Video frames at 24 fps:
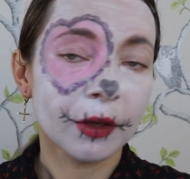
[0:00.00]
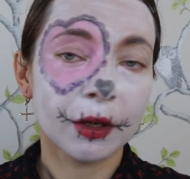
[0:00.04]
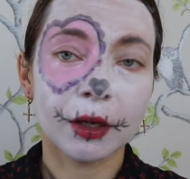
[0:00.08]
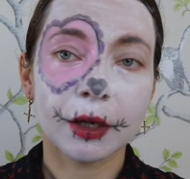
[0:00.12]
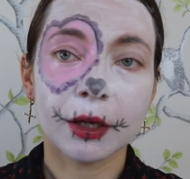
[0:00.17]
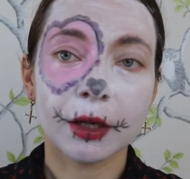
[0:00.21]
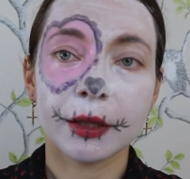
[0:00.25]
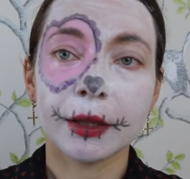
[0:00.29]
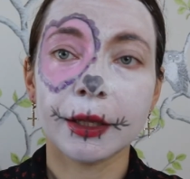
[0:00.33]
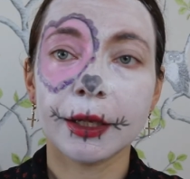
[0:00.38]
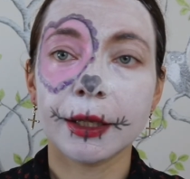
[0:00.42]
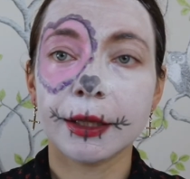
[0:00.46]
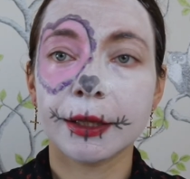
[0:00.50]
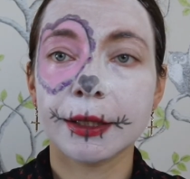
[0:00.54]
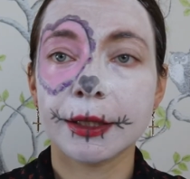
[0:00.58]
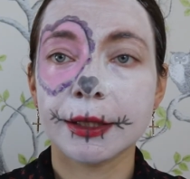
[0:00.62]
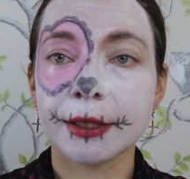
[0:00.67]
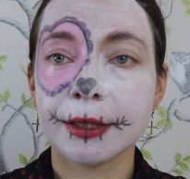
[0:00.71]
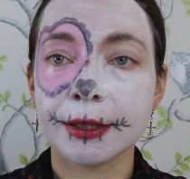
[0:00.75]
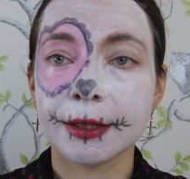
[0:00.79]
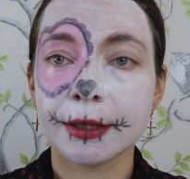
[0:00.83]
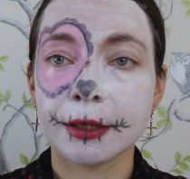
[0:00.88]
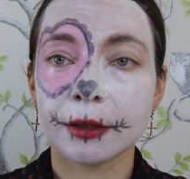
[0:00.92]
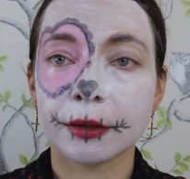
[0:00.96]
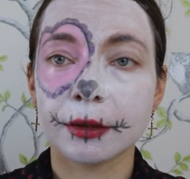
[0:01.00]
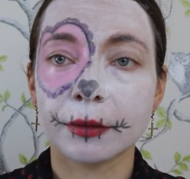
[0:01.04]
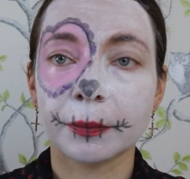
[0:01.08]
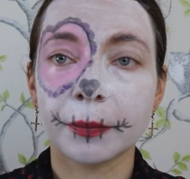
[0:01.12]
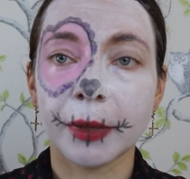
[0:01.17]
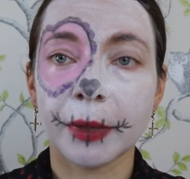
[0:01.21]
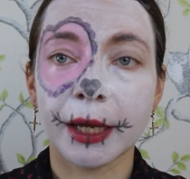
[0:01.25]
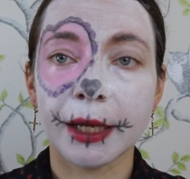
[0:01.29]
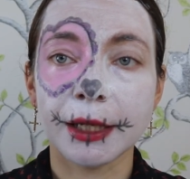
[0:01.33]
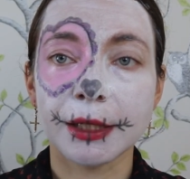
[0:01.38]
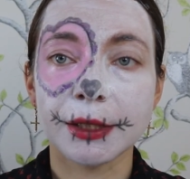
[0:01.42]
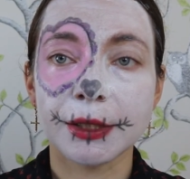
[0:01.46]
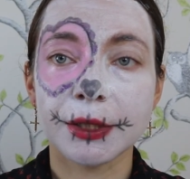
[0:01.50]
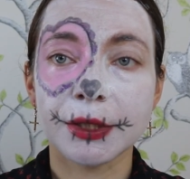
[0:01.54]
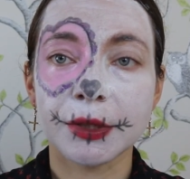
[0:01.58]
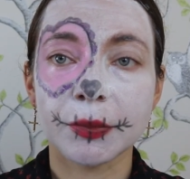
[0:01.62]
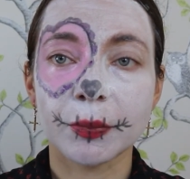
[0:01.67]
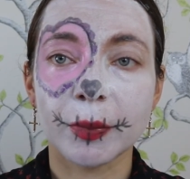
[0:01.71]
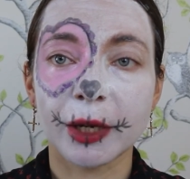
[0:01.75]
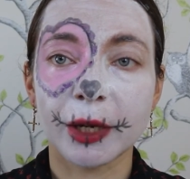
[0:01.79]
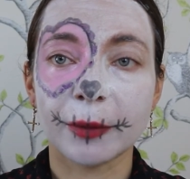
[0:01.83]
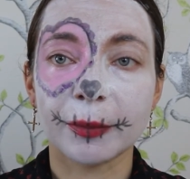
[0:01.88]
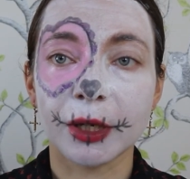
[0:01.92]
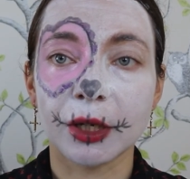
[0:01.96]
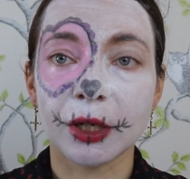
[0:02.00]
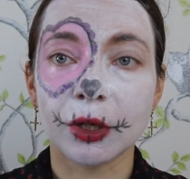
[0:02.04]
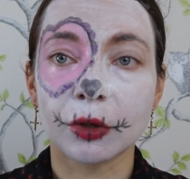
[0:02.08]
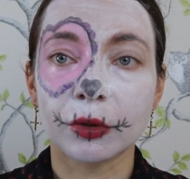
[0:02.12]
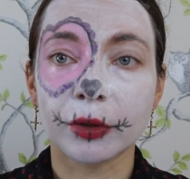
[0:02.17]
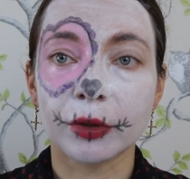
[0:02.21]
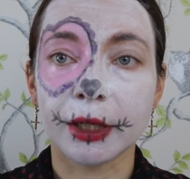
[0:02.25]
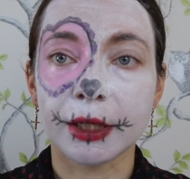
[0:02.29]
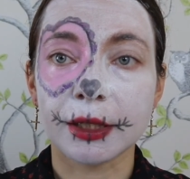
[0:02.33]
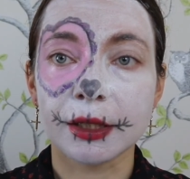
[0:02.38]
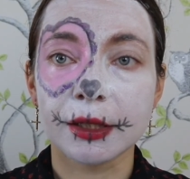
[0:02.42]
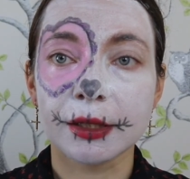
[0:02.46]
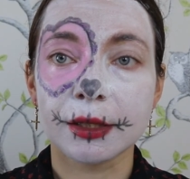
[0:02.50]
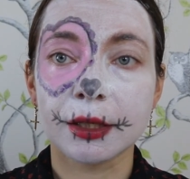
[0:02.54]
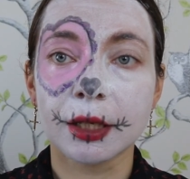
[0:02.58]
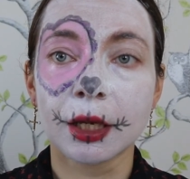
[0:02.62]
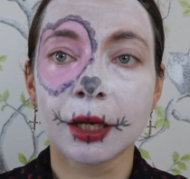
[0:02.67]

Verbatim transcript: I think this uh, paint made me go nuts.